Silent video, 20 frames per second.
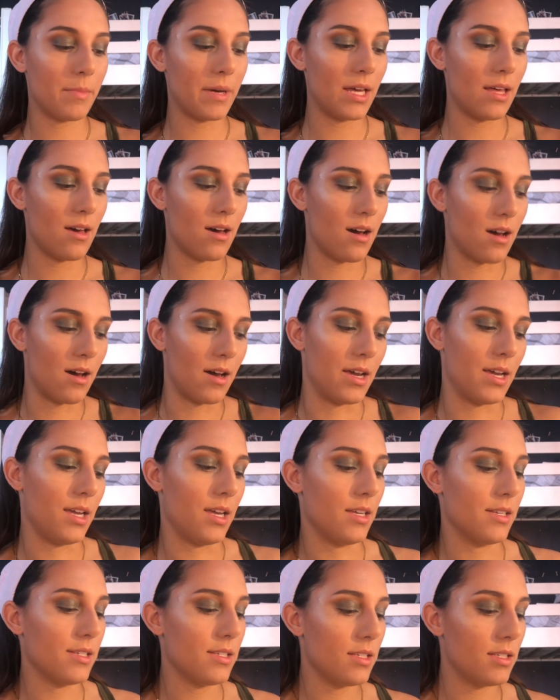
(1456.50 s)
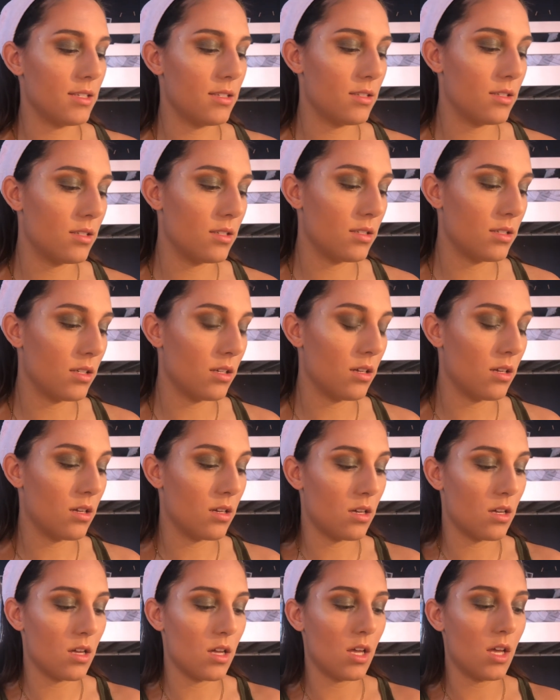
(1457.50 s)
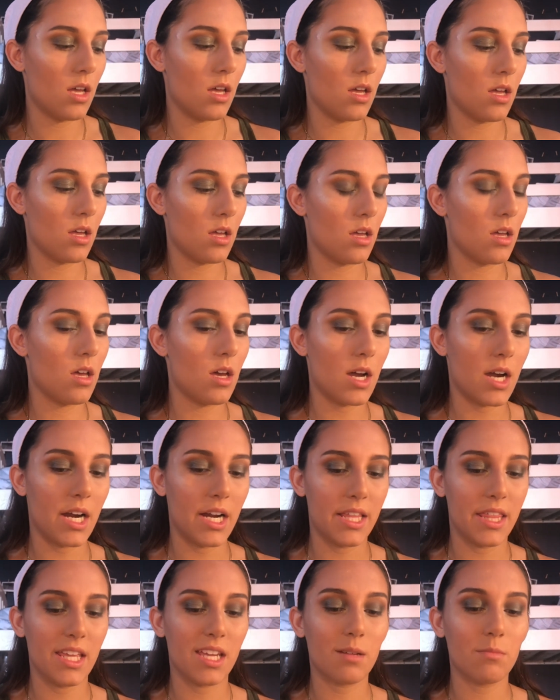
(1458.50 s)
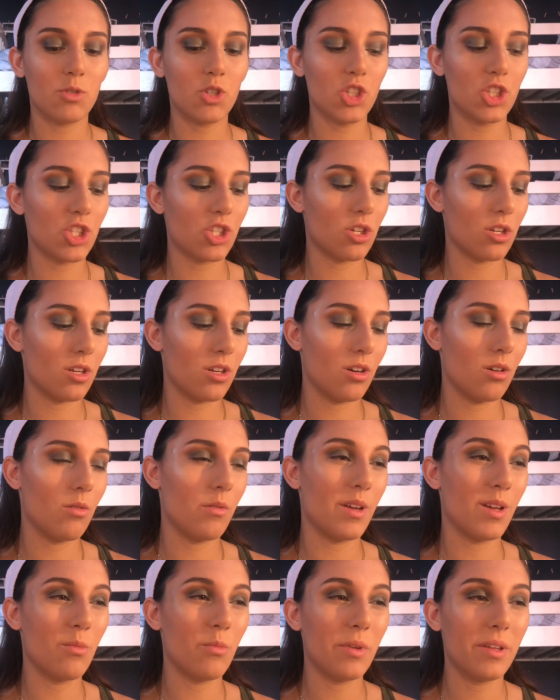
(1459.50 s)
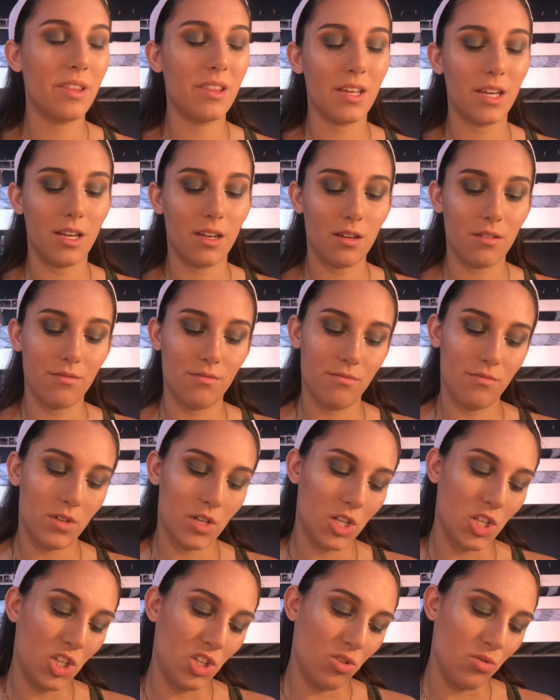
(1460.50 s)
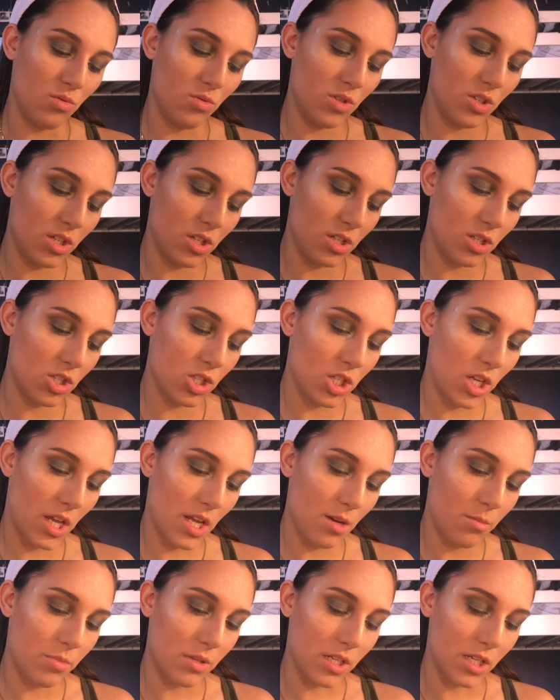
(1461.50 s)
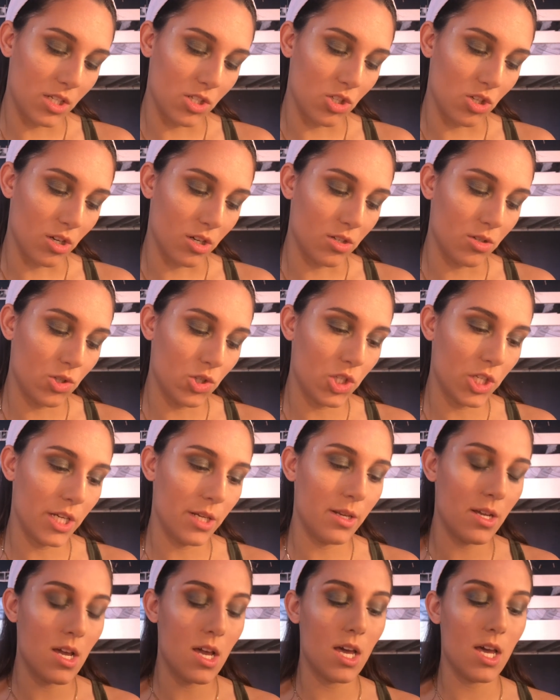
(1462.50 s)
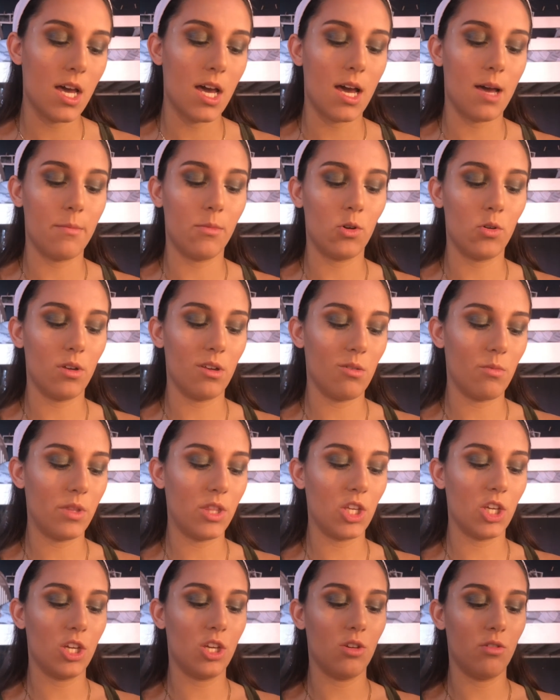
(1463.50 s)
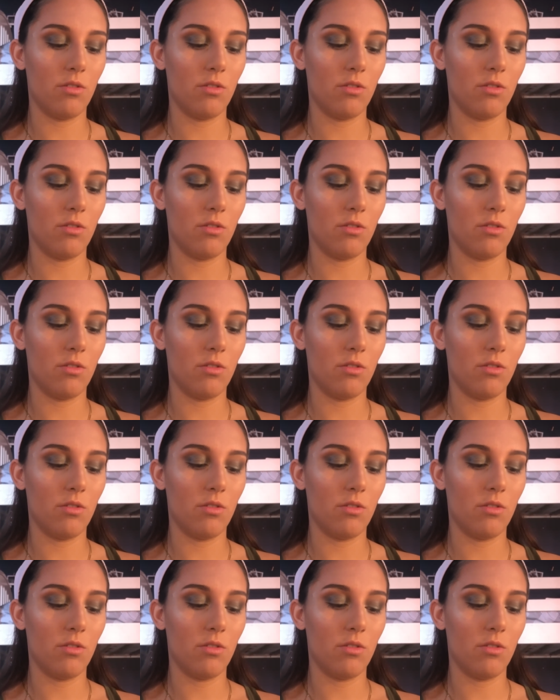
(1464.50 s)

my eyes, I think I'm just gonna go in with like a nude shade, like the dark nude shade. I'm going in with the